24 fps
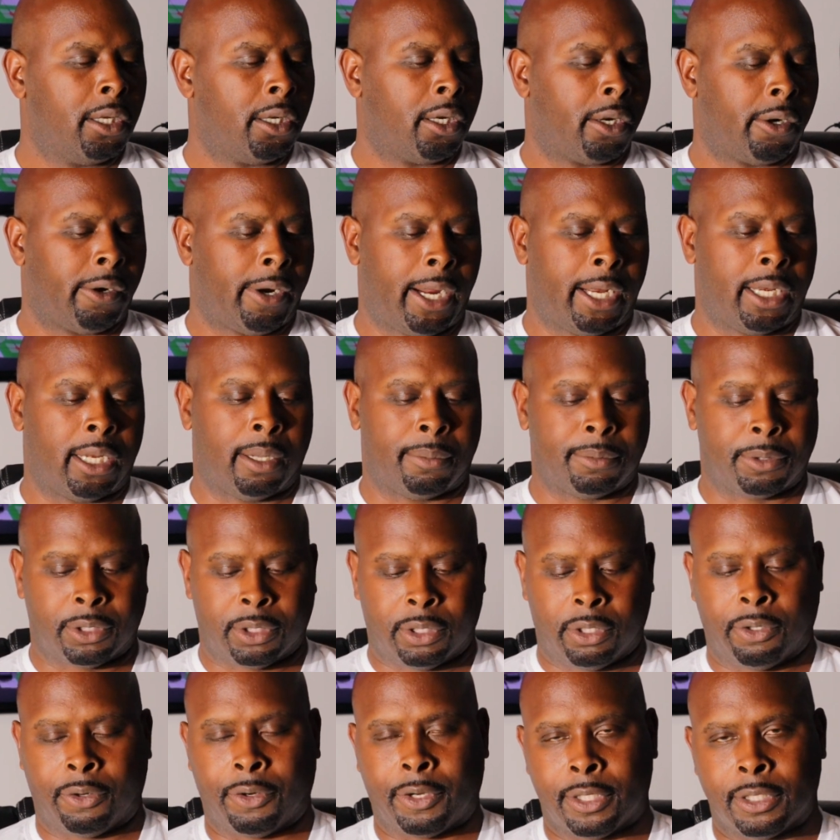All right, I'm just
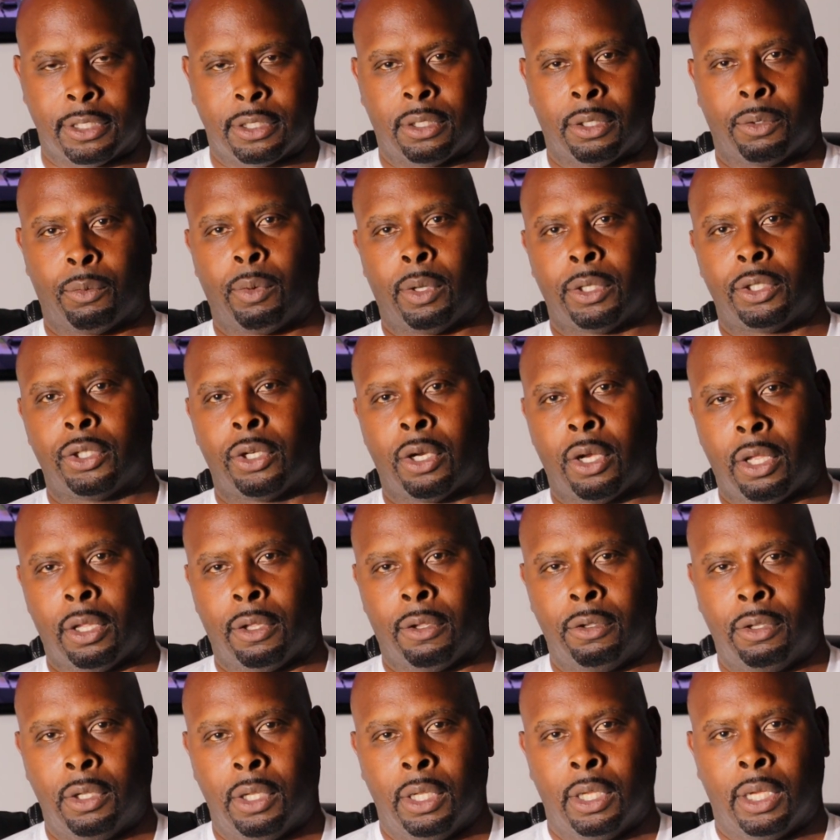curious to what
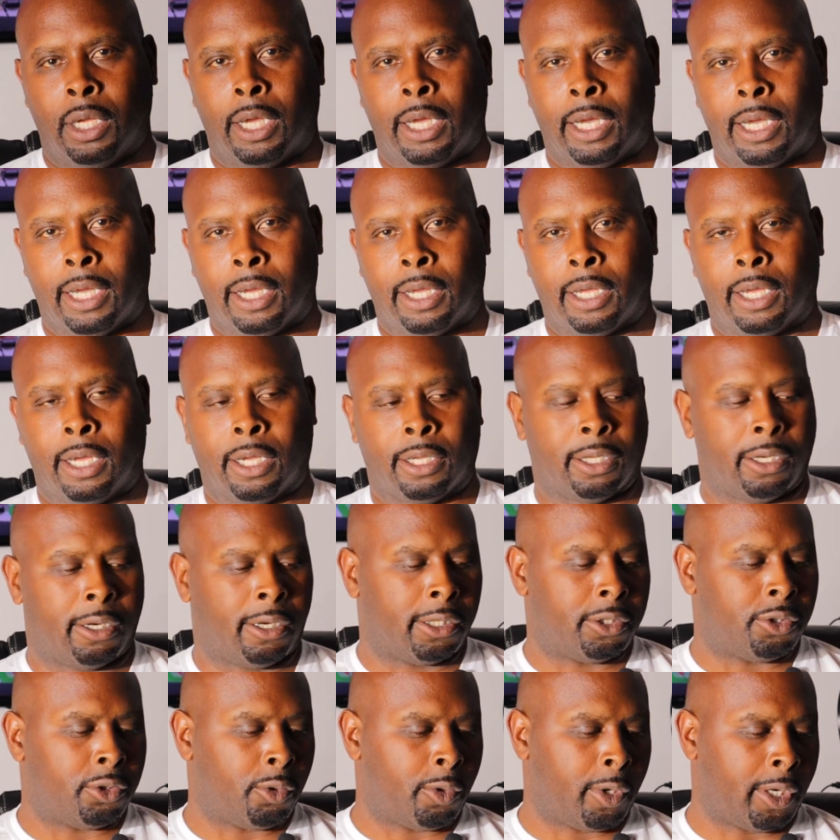y'all
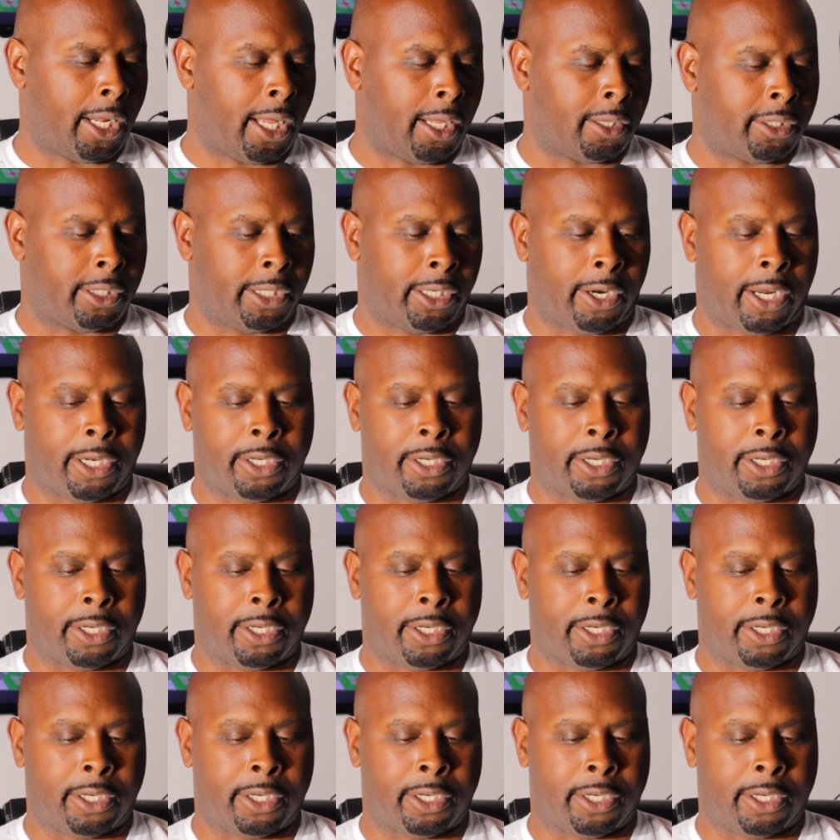are doing out there.